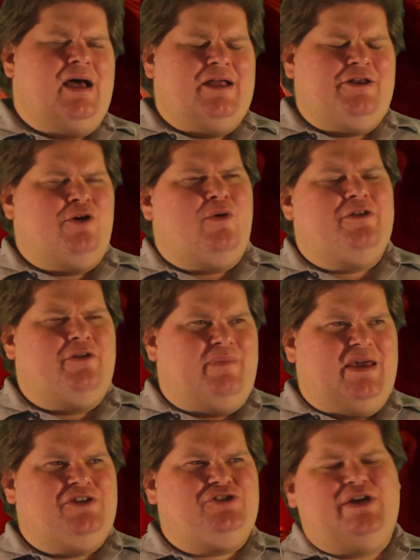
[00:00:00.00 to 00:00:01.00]
I know on the
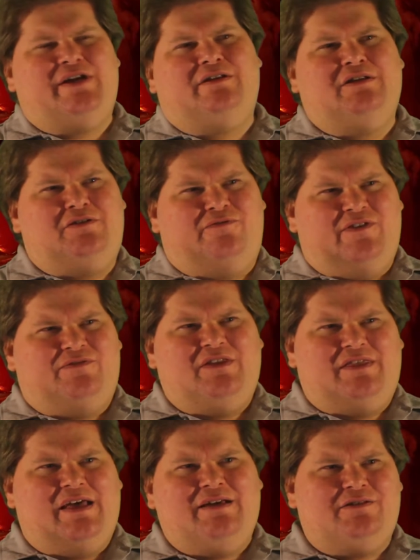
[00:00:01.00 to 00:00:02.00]
main channel it's
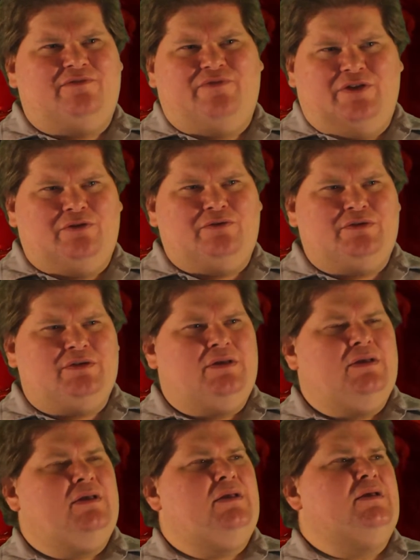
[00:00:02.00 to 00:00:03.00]
50,000 views,
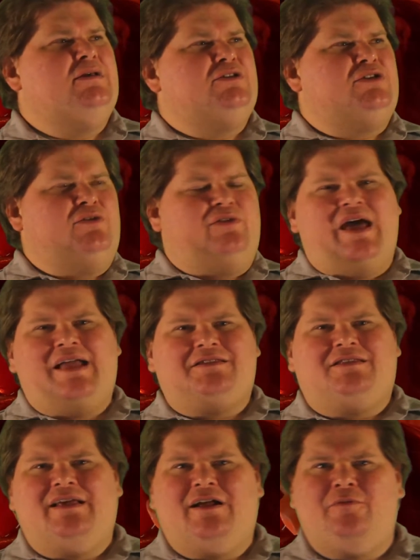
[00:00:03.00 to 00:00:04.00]
so
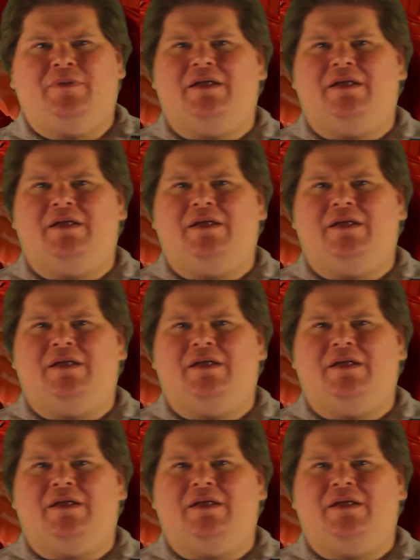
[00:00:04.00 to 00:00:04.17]
that's there.